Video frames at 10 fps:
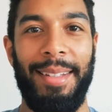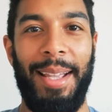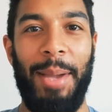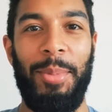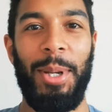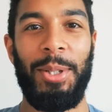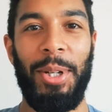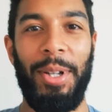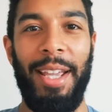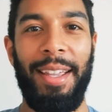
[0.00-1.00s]
I'm Peter
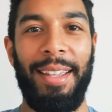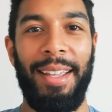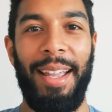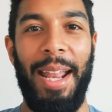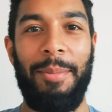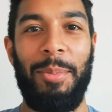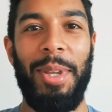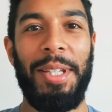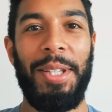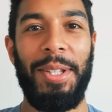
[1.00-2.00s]
Soroye, and I'm a
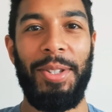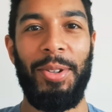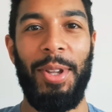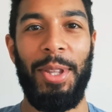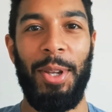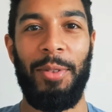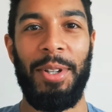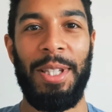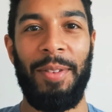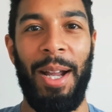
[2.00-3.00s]
PhD student at the
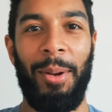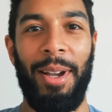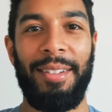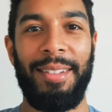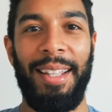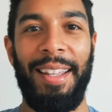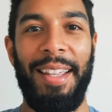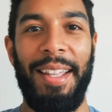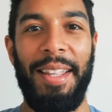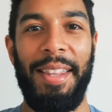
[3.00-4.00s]
University of Ottawa.
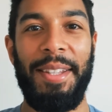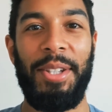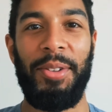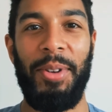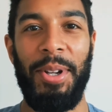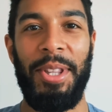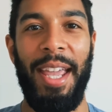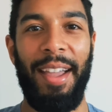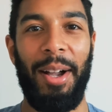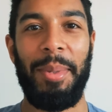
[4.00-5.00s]
This year for Earth
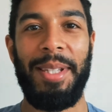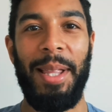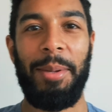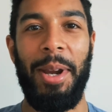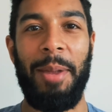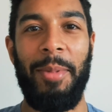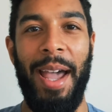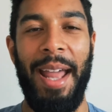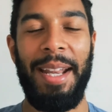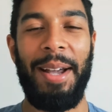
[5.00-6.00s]
Day, I'll be celebrating by
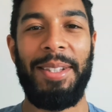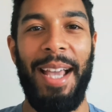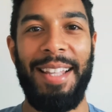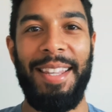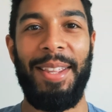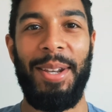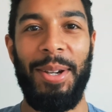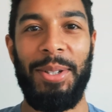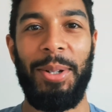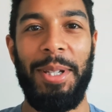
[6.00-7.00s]
heading outside to the
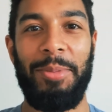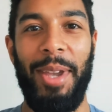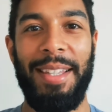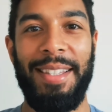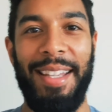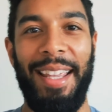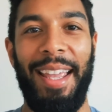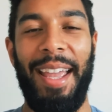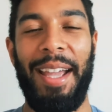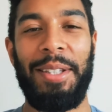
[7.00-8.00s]
nearest green space
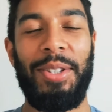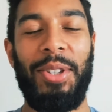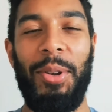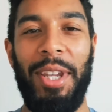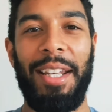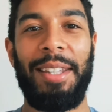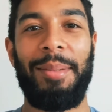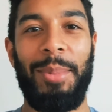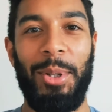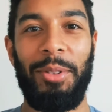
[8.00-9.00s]
and soaking in
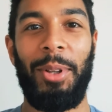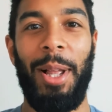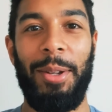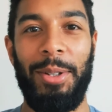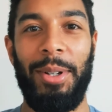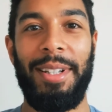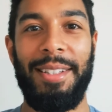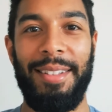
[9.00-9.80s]
the beautiful outdoors.